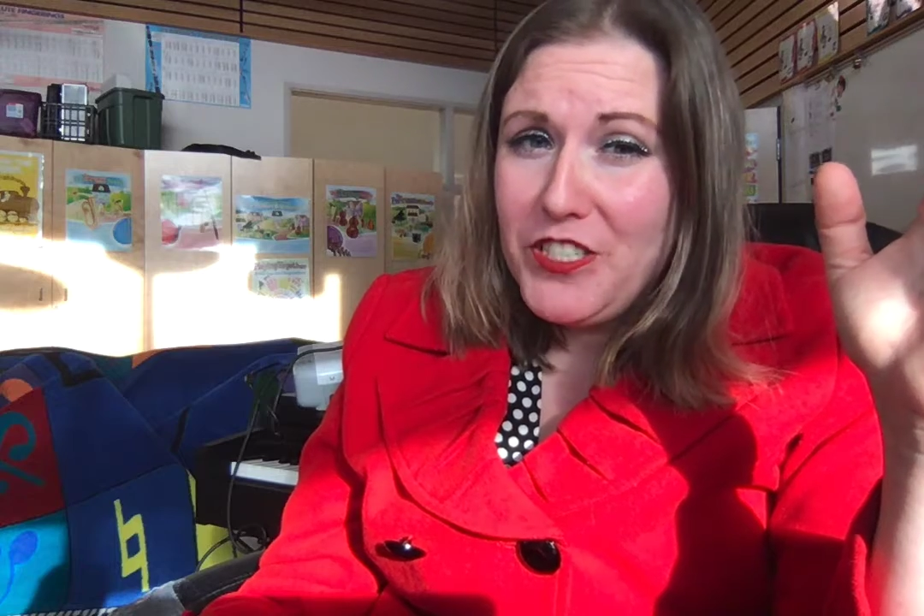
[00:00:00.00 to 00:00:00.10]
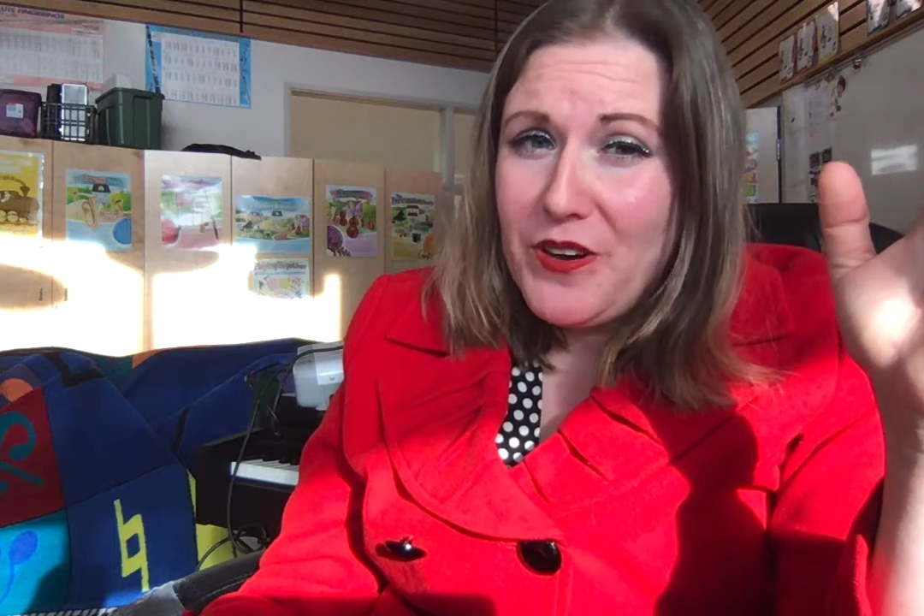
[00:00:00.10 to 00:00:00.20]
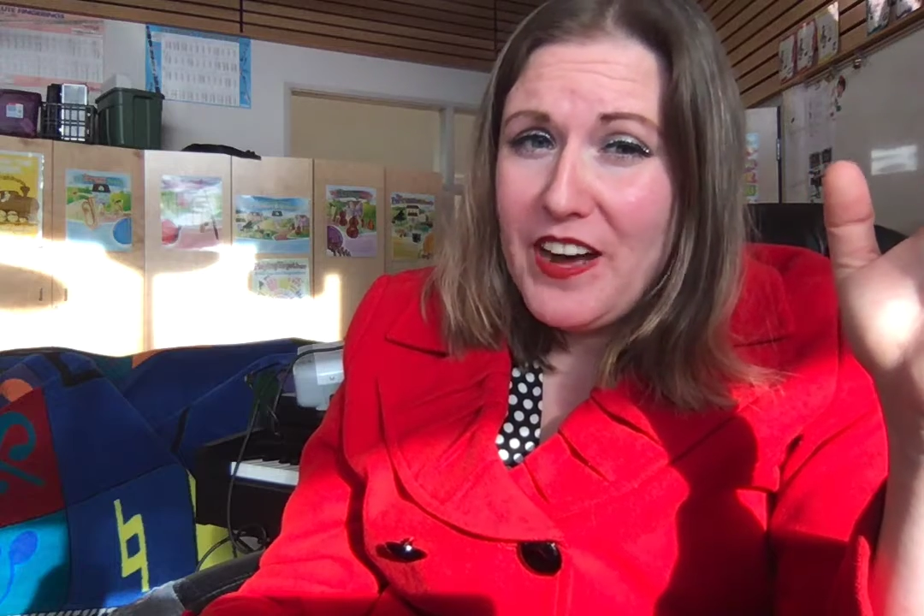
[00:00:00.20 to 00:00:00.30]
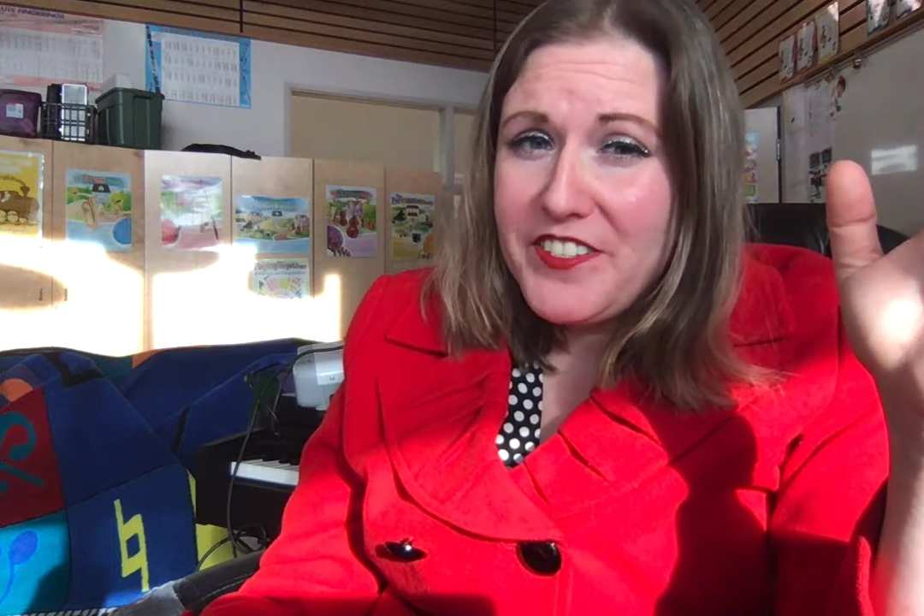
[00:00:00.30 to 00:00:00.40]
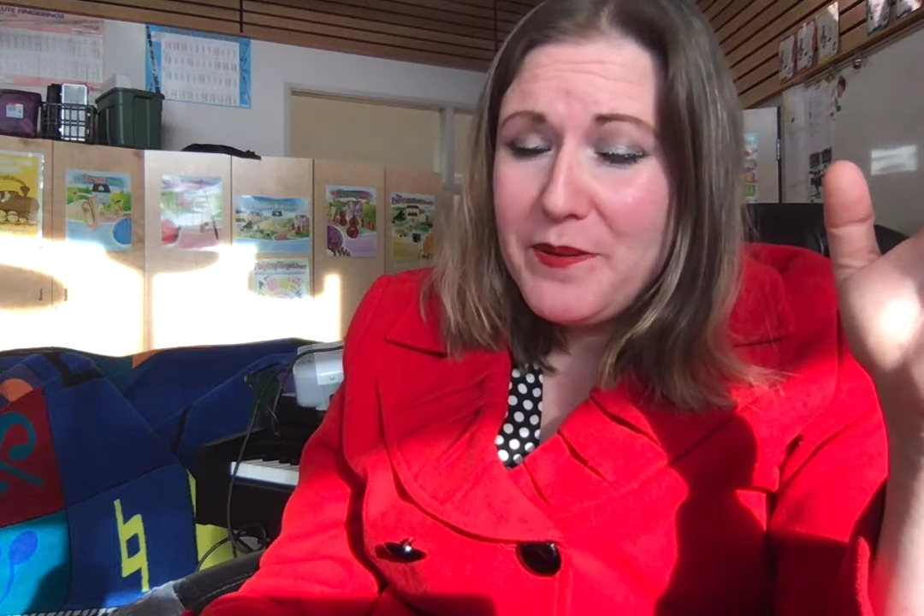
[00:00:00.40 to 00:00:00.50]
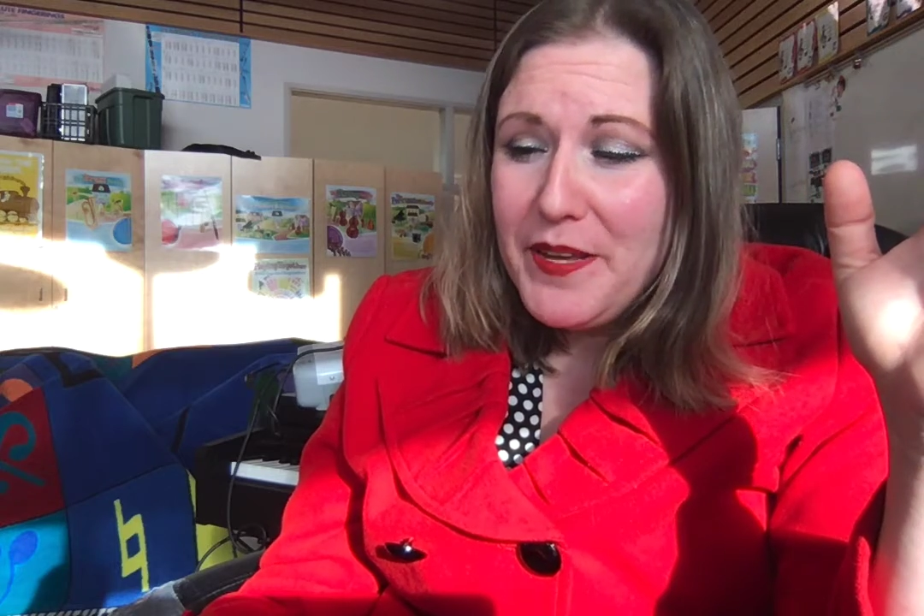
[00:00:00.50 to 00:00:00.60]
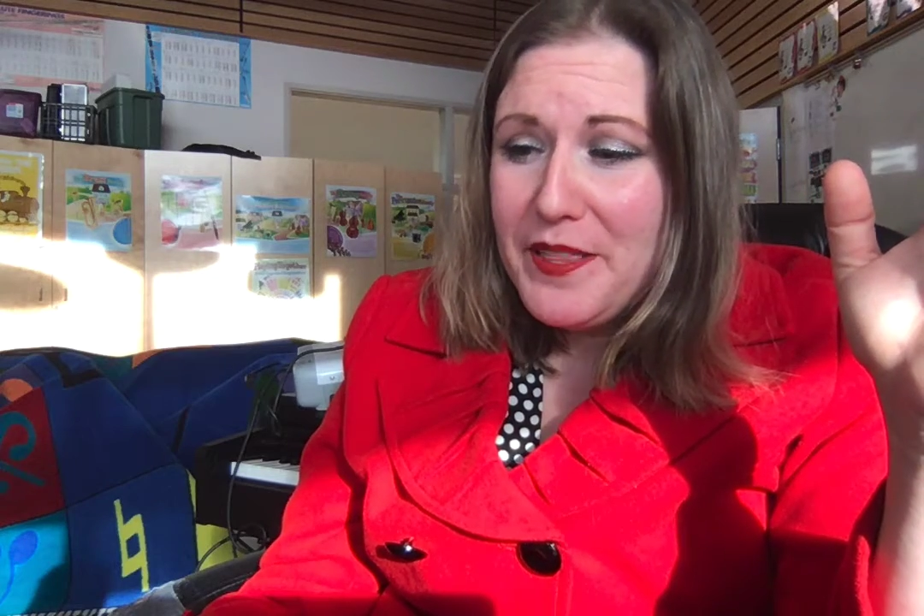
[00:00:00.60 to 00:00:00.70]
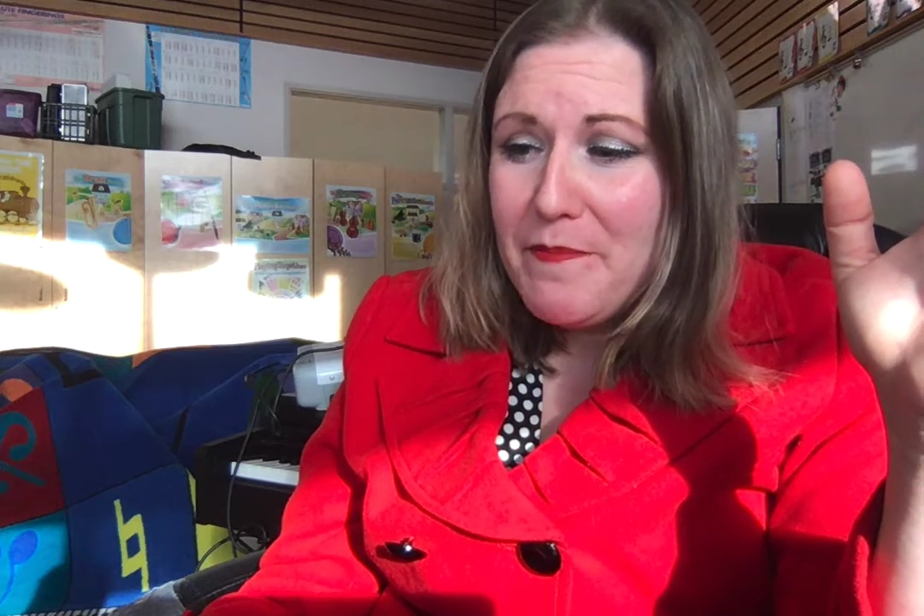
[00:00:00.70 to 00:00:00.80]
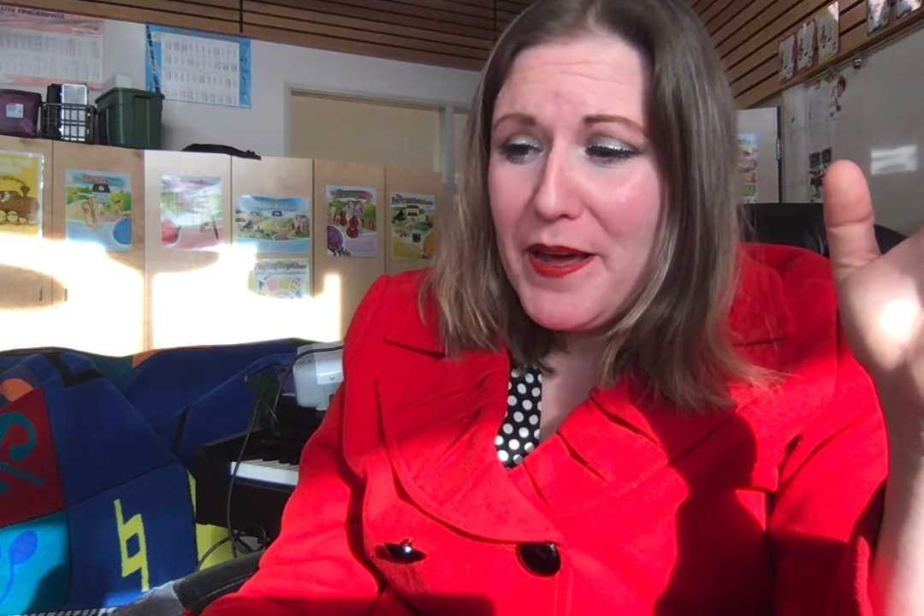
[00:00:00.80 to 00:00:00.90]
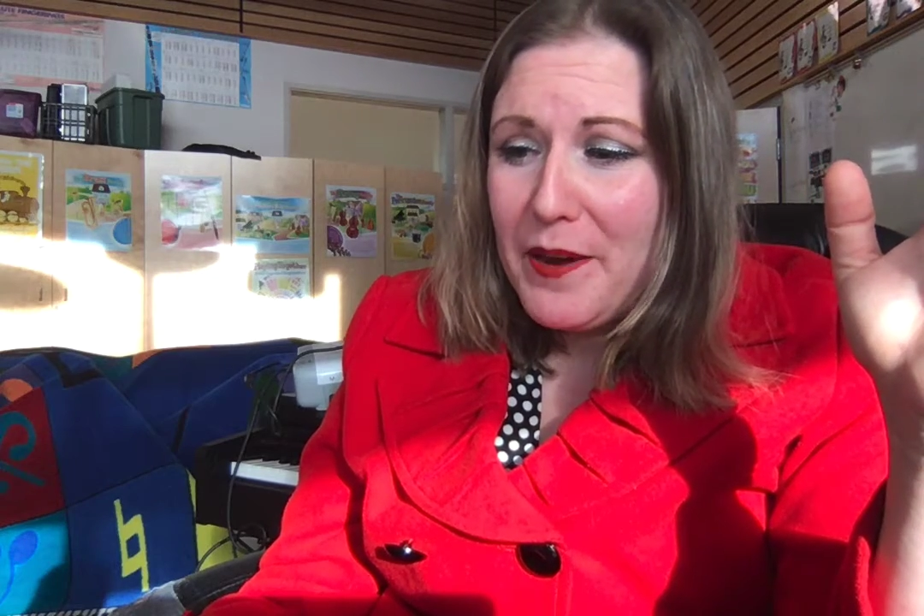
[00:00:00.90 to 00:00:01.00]
you have to be in
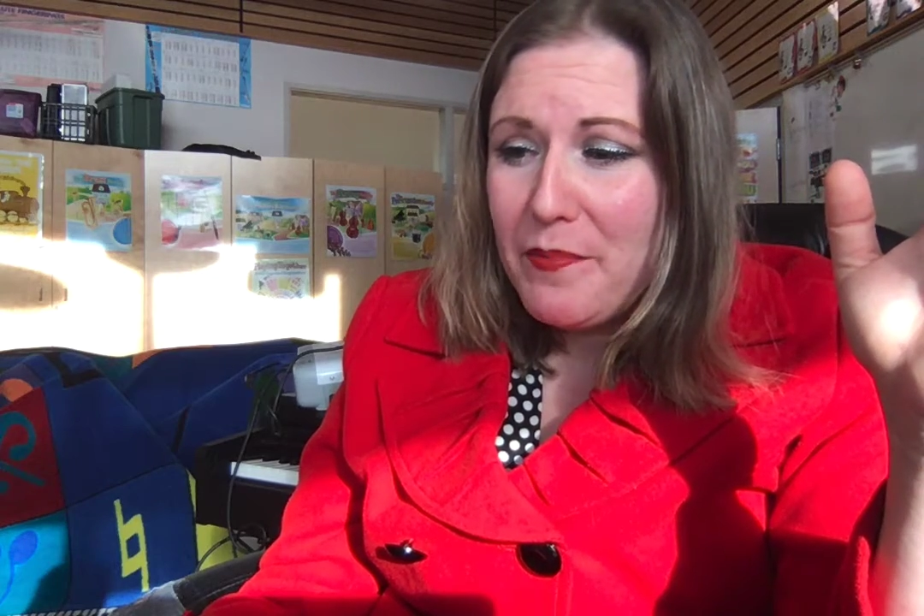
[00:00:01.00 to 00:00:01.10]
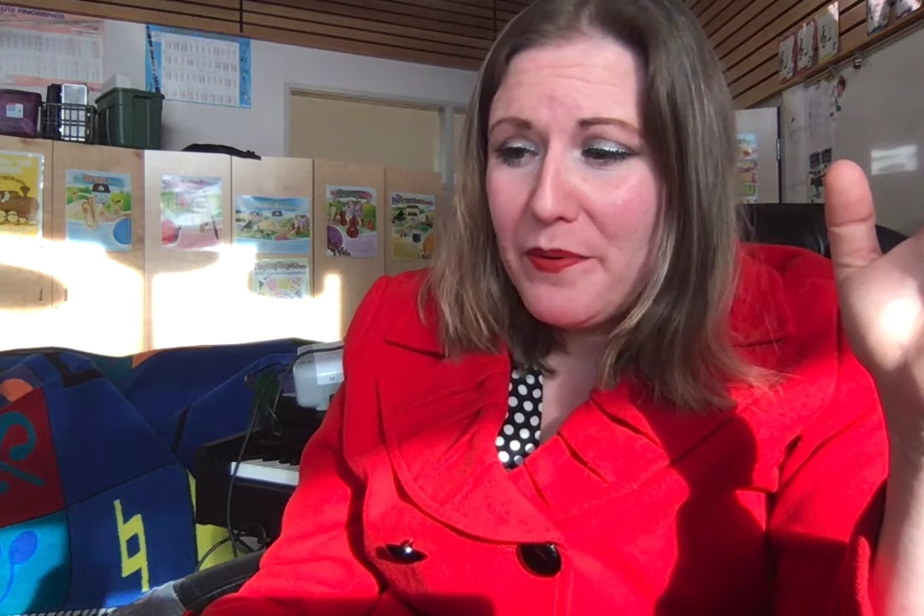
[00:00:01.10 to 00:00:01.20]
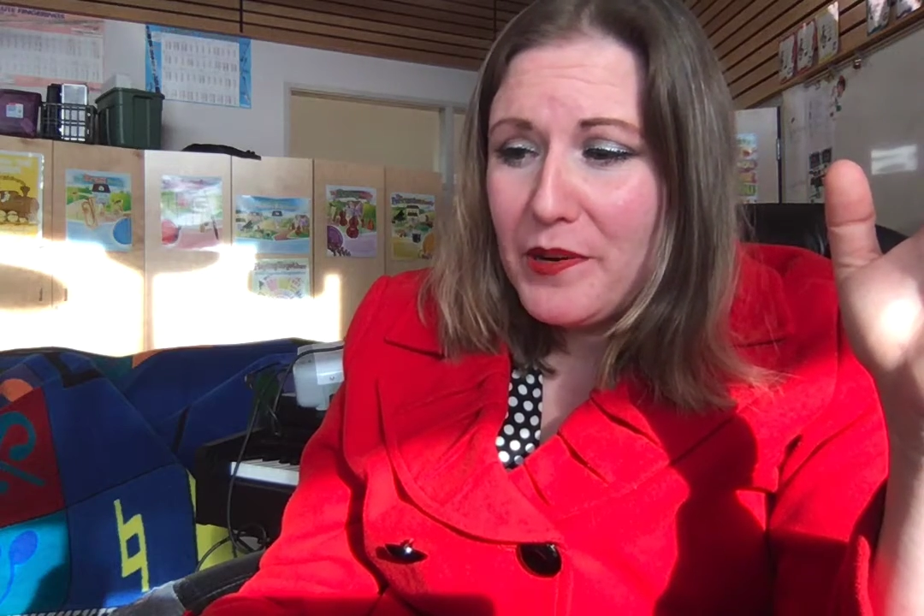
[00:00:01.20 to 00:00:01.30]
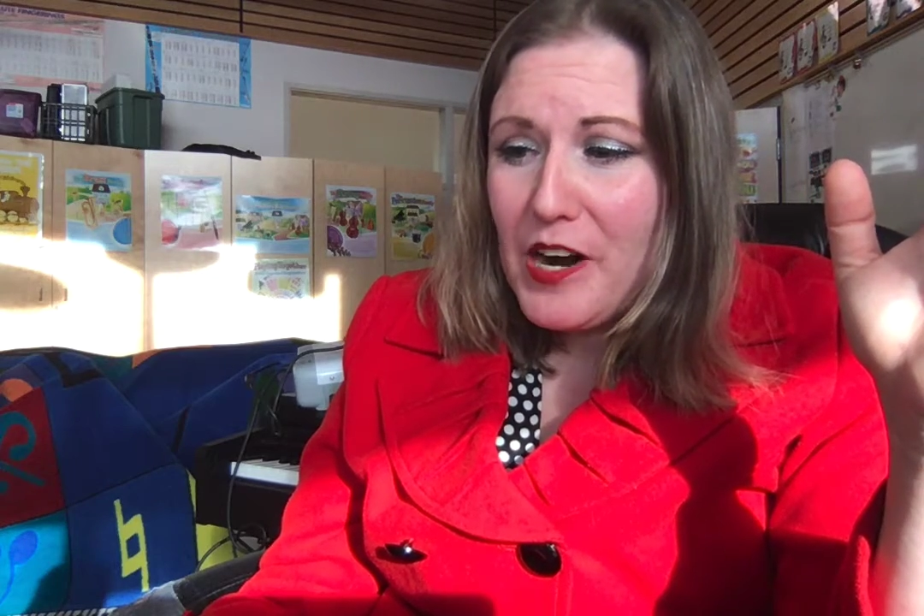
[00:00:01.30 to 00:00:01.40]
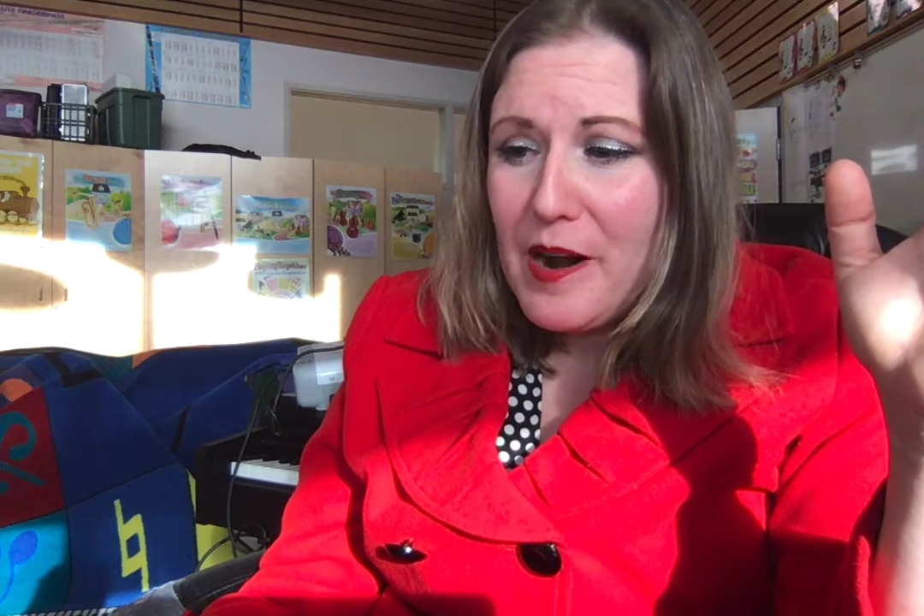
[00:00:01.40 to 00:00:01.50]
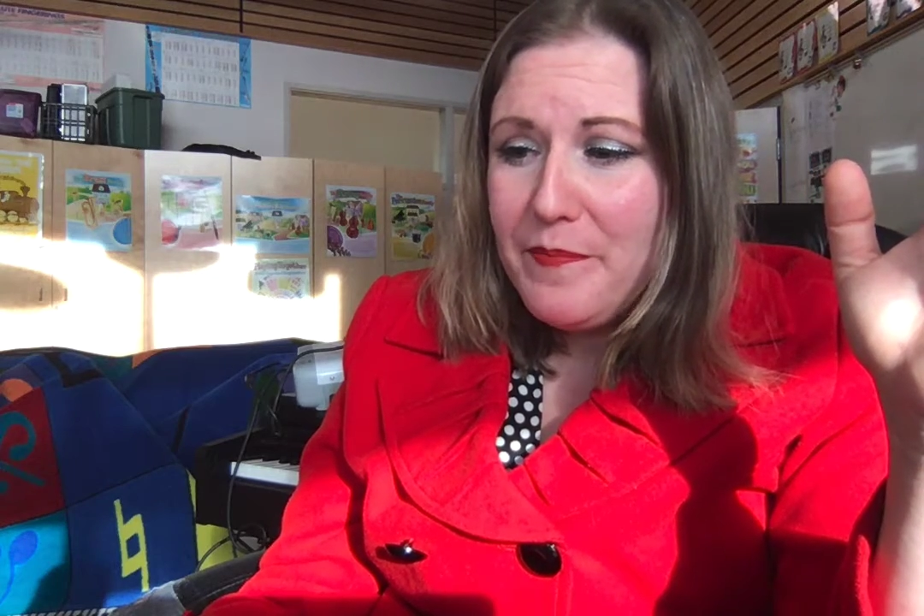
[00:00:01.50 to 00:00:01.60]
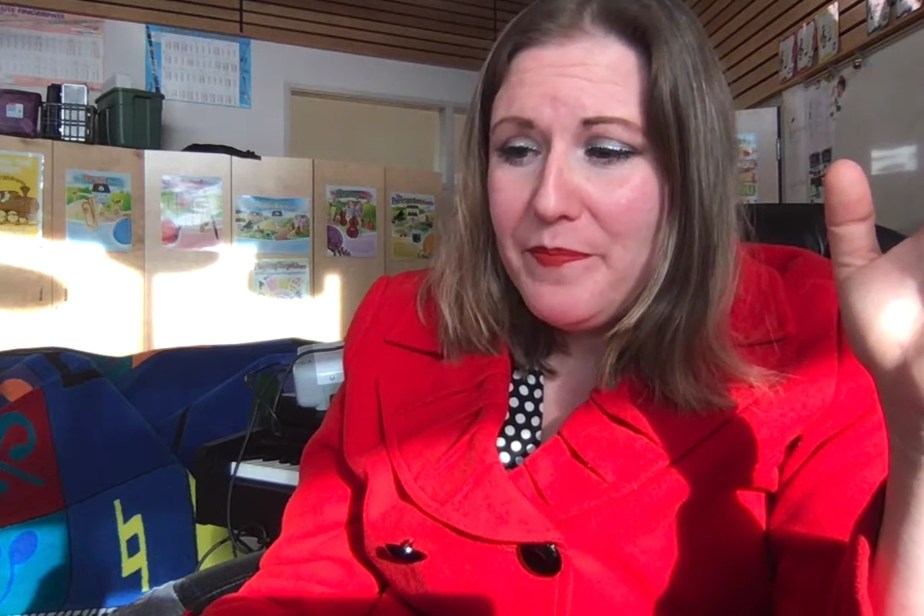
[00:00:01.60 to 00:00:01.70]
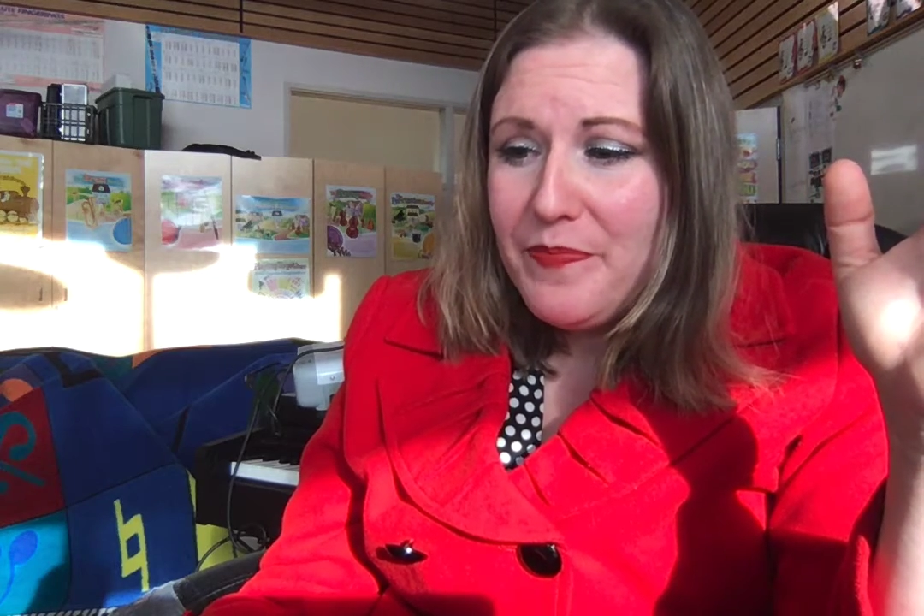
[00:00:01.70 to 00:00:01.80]
the band program.